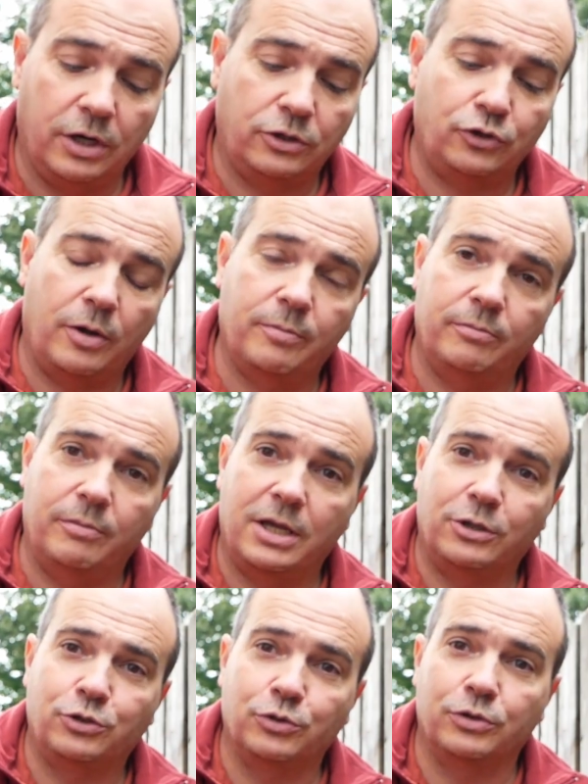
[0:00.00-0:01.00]
a trip.
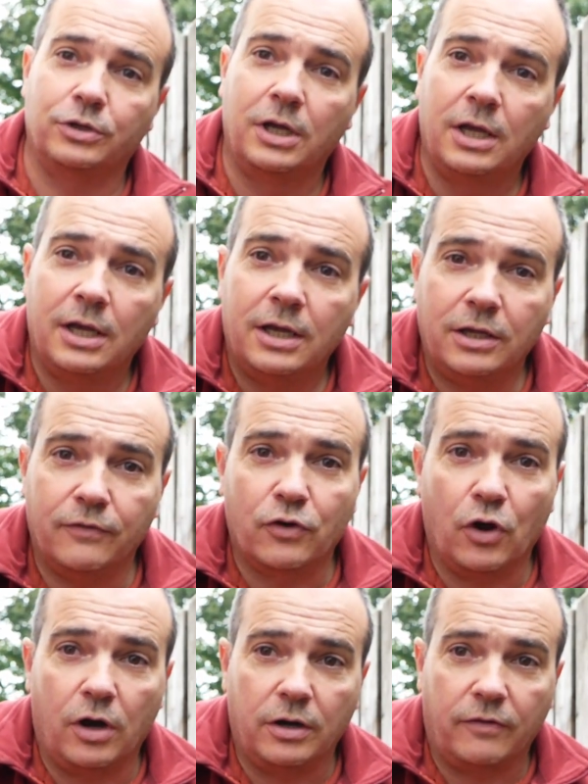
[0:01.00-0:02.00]
Make sure you've
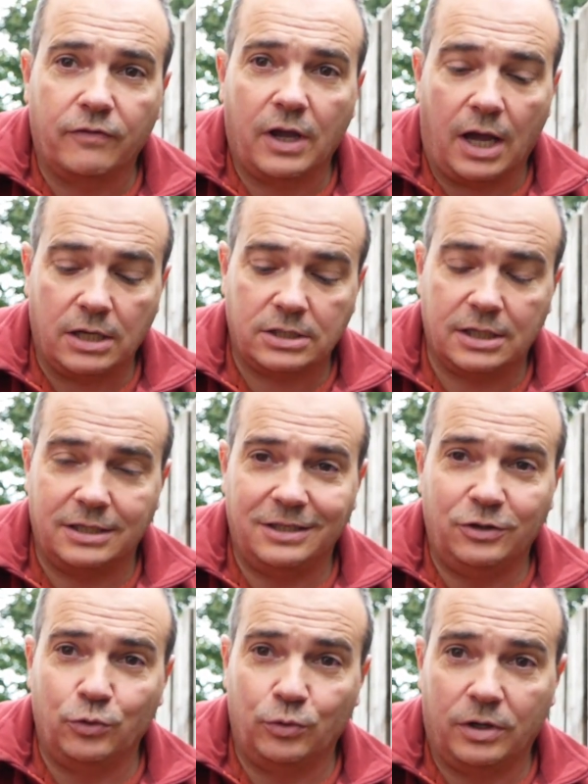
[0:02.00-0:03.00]
got enough gas and you
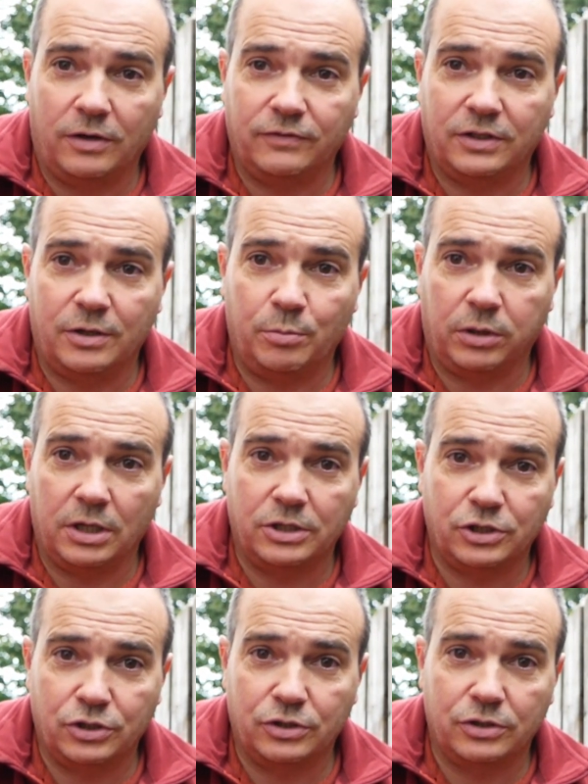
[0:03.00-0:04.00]
don't have to
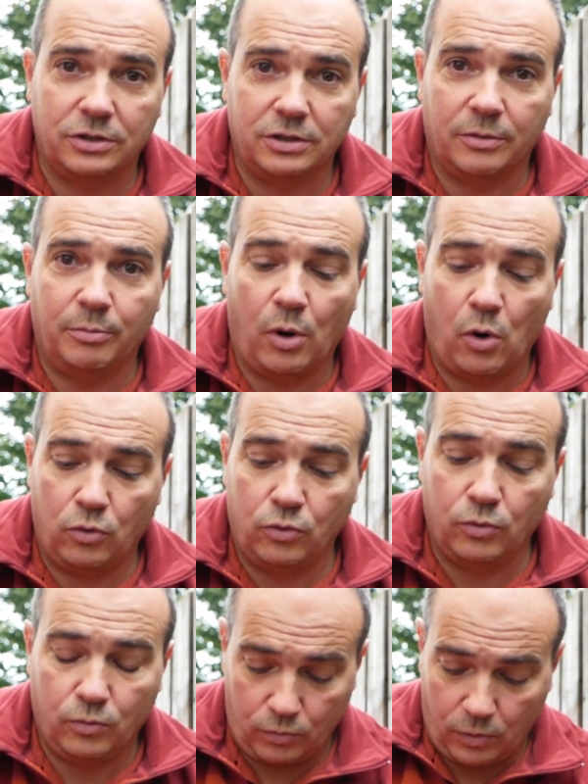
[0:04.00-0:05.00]
replace your bottle
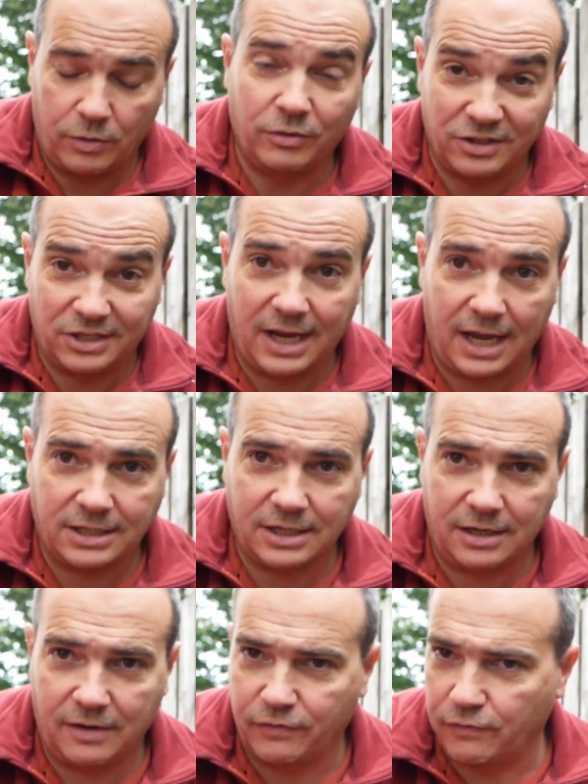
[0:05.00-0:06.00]
while there's gas
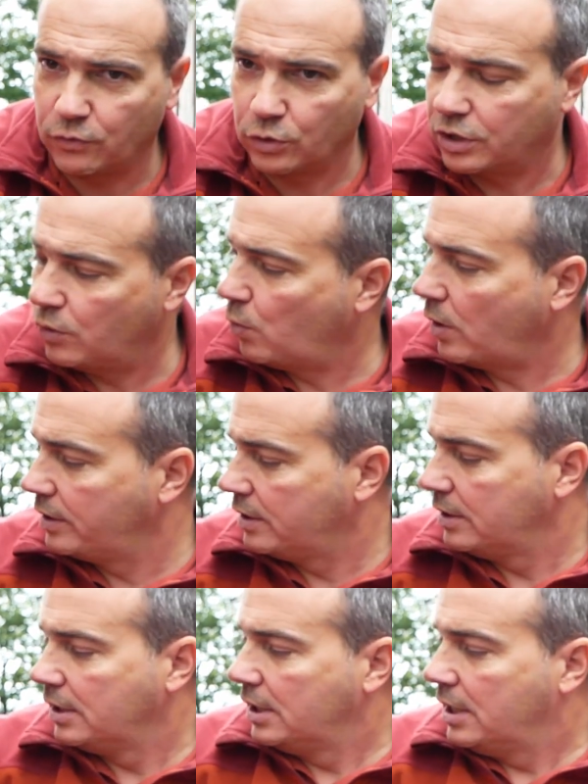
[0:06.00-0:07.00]
in it if you've only got one.
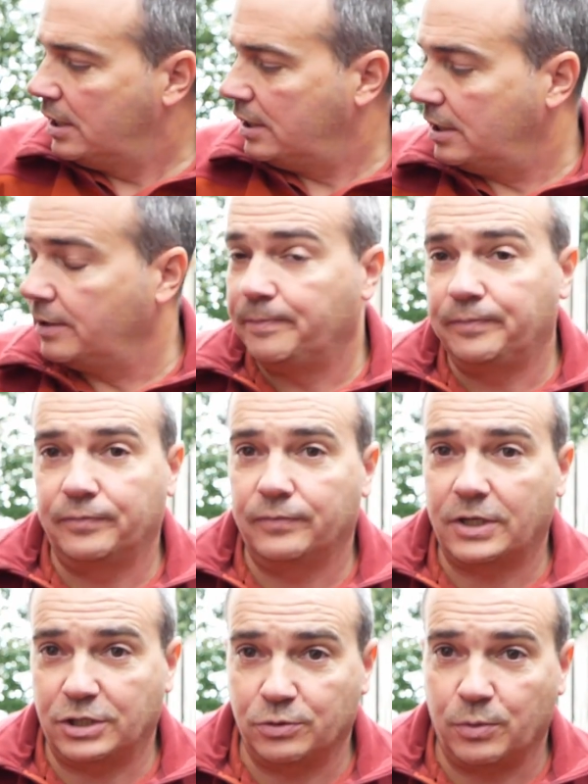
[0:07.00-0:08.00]

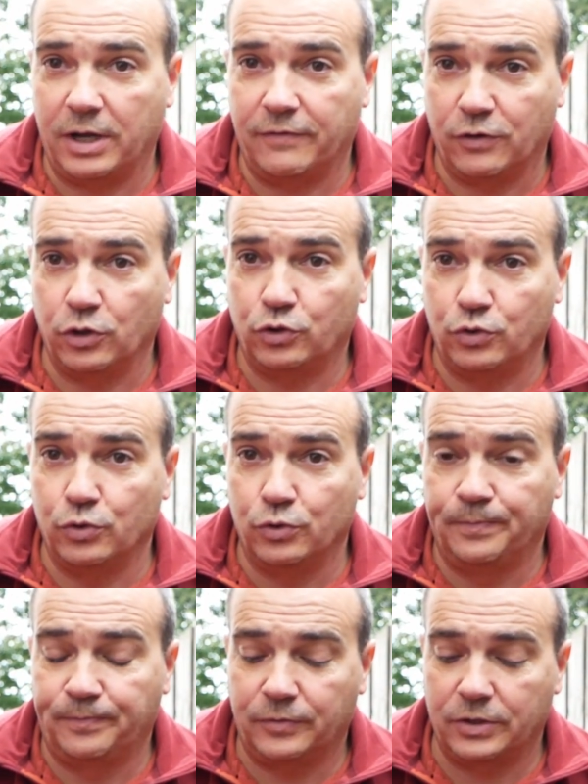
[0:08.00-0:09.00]
This is why I've got two,
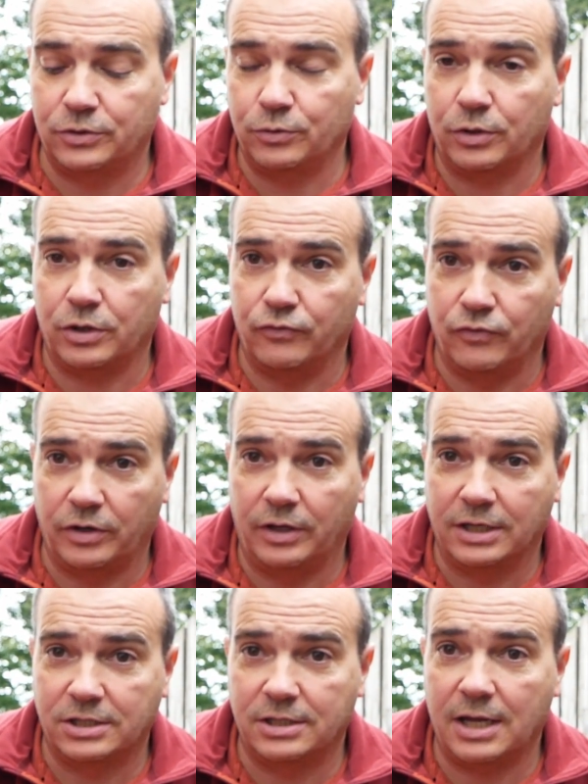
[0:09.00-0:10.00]
so I can run
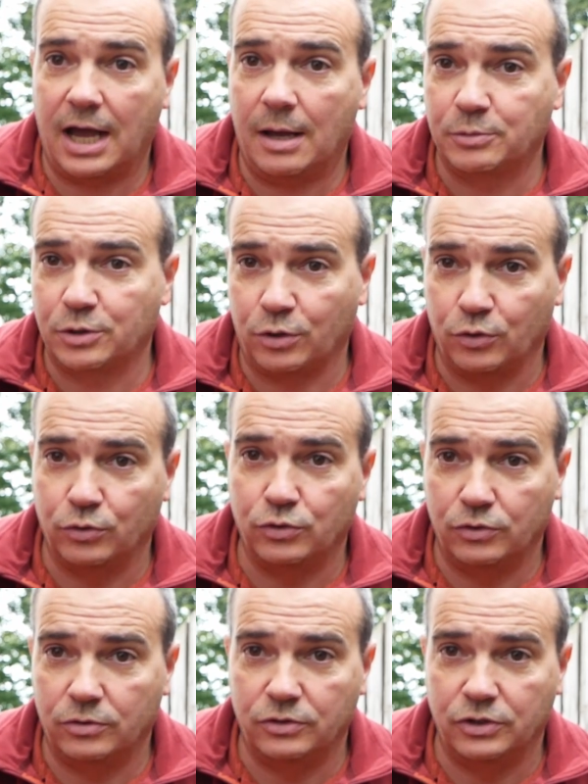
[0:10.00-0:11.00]
this to absolute
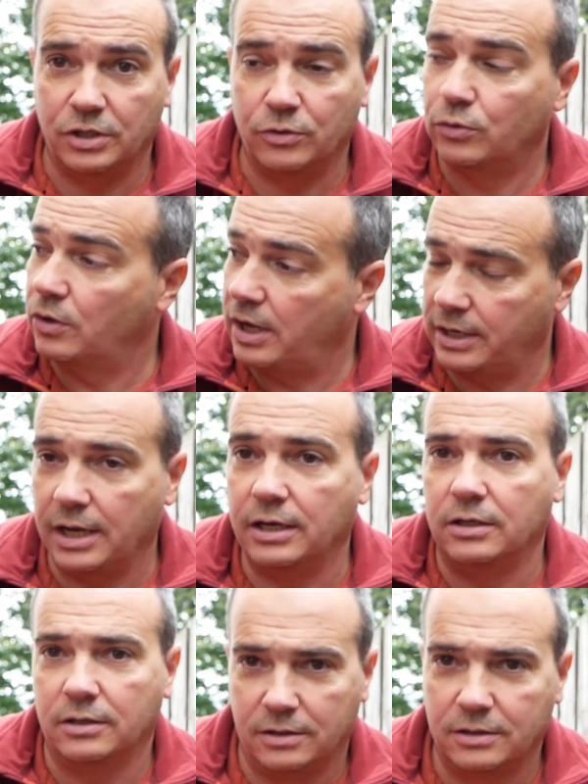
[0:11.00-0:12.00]
zero and
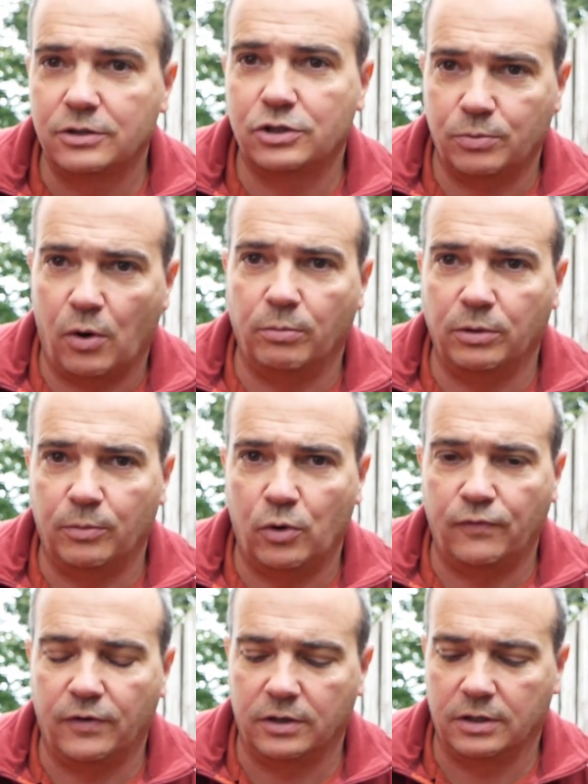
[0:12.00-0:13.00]
then swap them
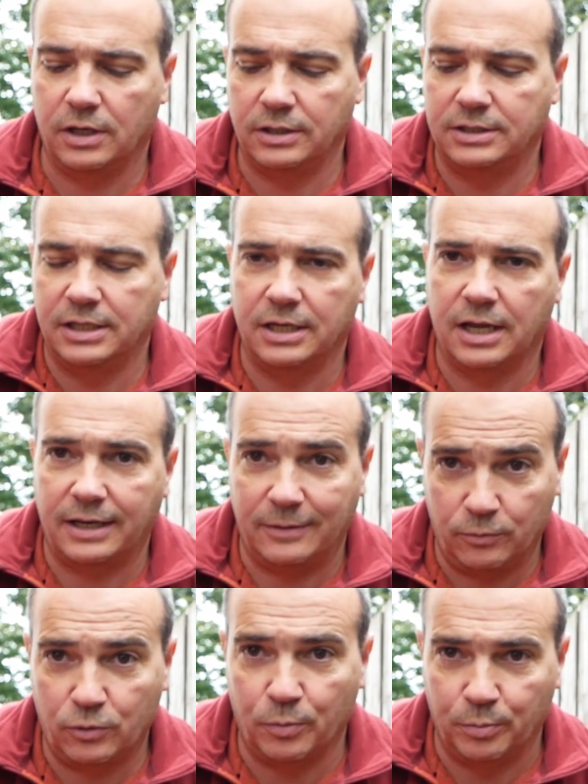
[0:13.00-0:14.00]
over and take a
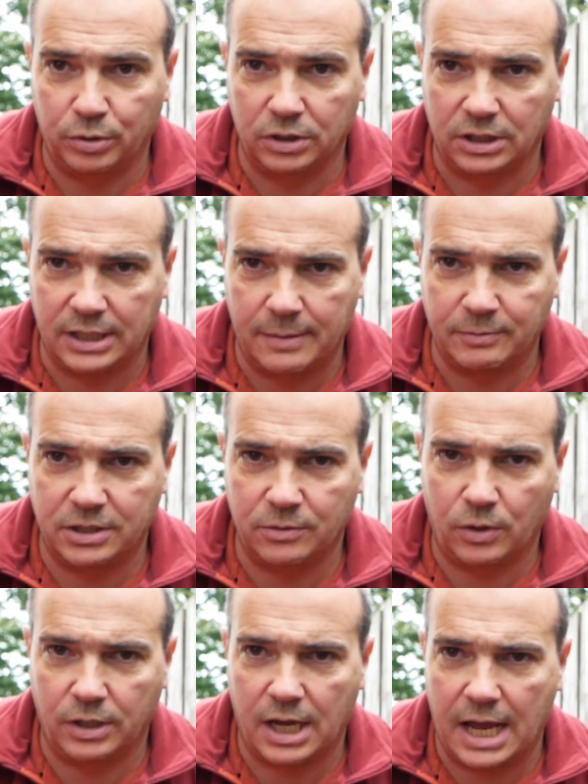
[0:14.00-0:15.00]
completely empty
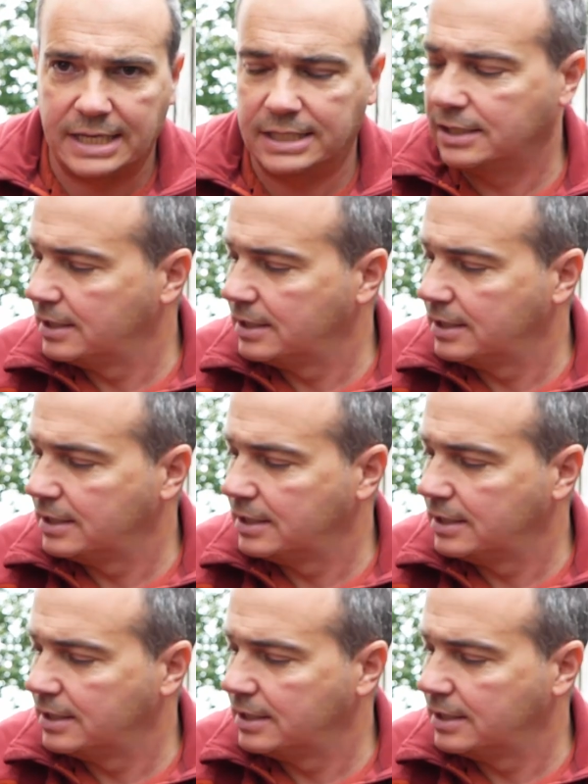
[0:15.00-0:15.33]
one in,